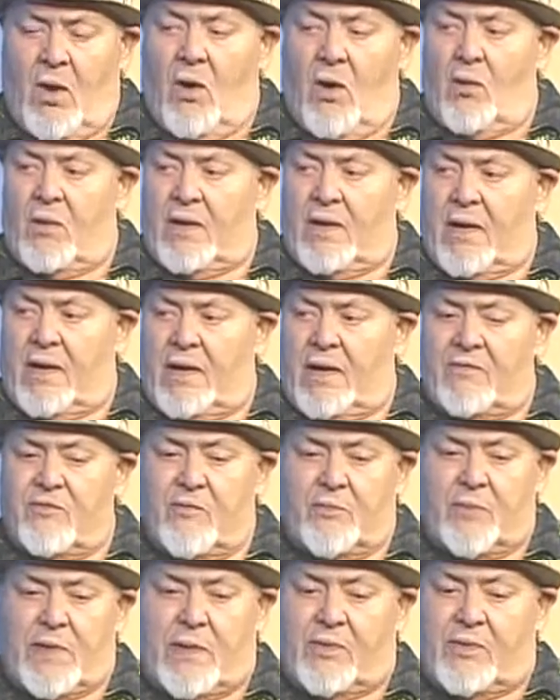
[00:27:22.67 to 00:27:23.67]
Oh, yeah,
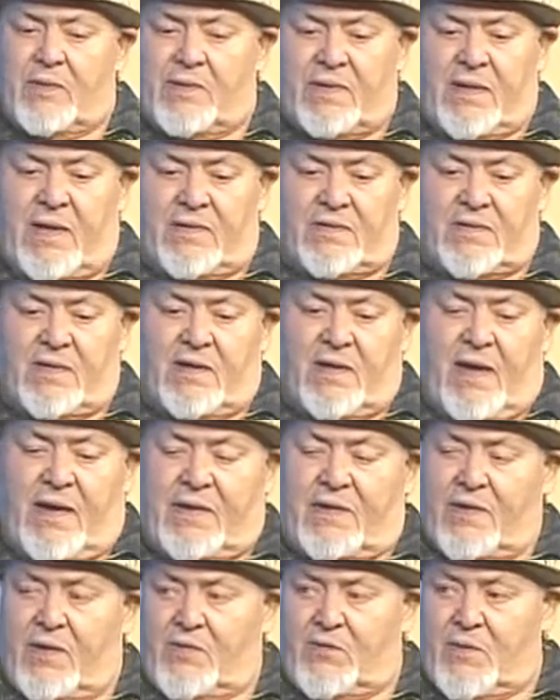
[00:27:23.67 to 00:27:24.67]
even people that doesn't
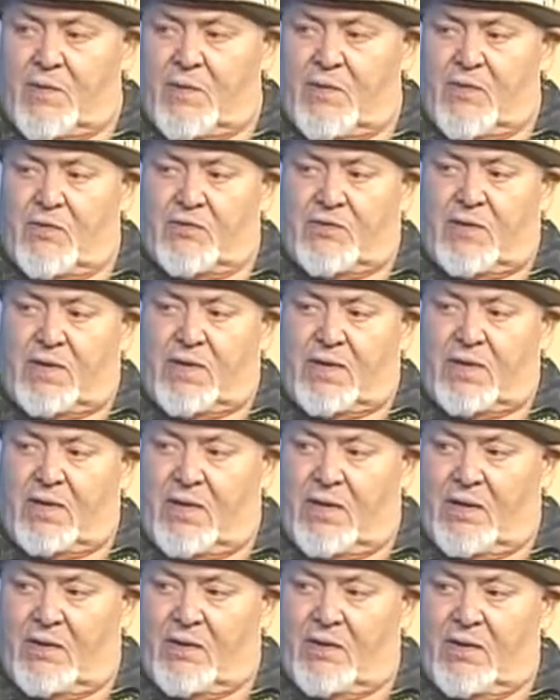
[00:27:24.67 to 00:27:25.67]
like country music,
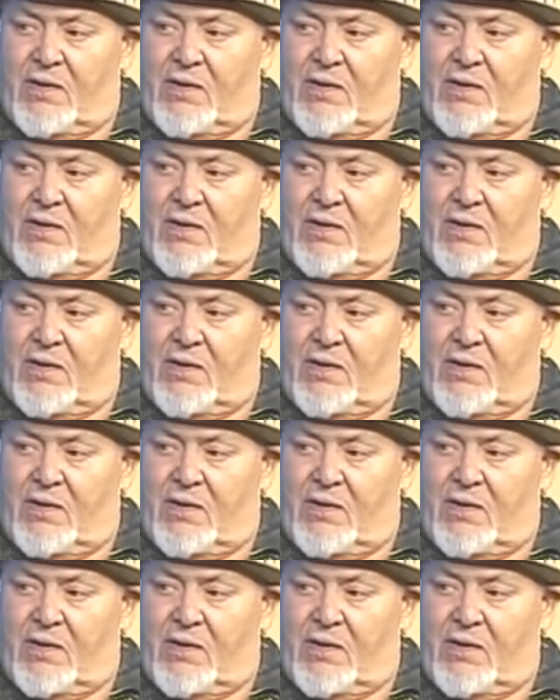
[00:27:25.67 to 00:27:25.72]
you know.